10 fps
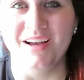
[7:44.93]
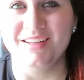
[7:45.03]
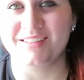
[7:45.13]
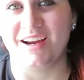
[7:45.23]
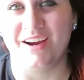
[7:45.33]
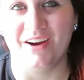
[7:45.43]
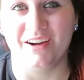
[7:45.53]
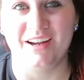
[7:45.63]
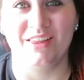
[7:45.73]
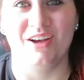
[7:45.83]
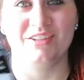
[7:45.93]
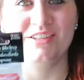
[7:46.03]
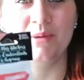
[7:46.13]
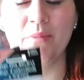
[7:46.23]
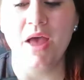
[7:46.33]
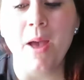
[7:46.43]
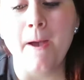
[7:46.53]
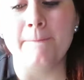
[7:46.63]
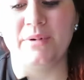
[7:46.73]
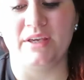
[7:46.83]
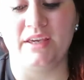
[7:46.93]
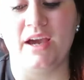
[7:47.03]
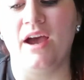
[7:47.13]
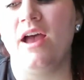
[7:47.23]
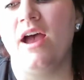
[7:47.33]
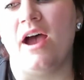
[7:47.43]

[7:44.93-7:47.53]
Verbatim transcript: ones. I already lost them. But yeah,